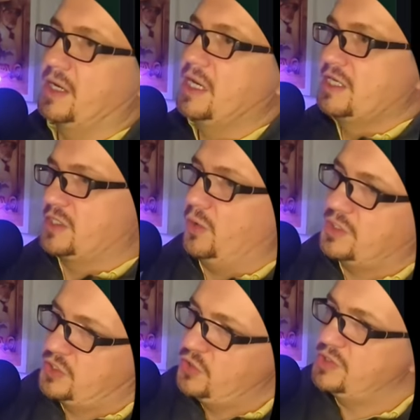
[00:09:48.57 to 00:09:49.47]
So I
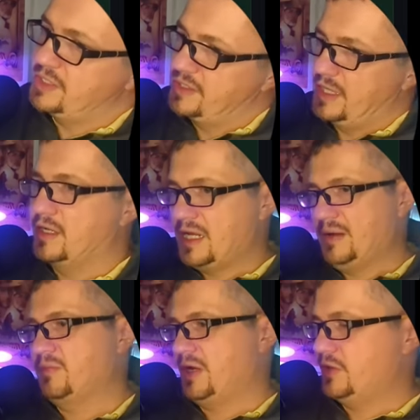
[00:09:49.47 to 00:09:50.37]
was using their
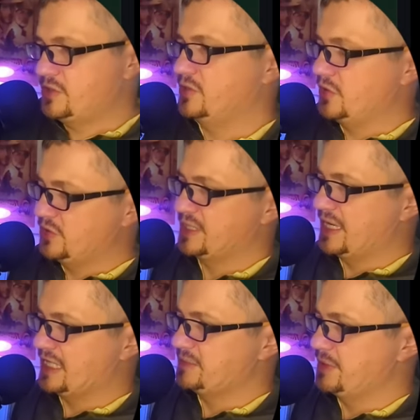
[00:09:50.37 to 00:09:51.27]
library. I was using
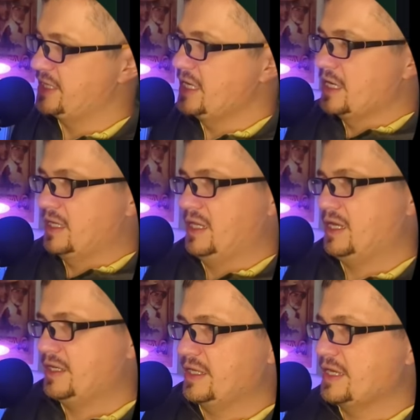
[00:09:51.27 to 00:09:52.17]
Gatsby
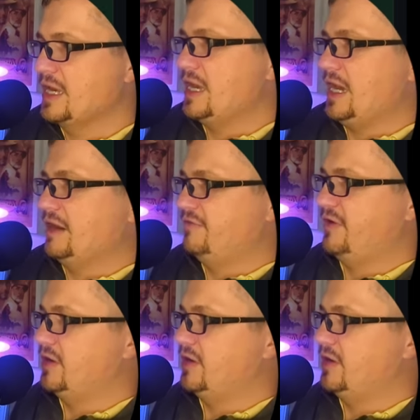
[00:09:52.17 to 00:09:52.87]
learning and I found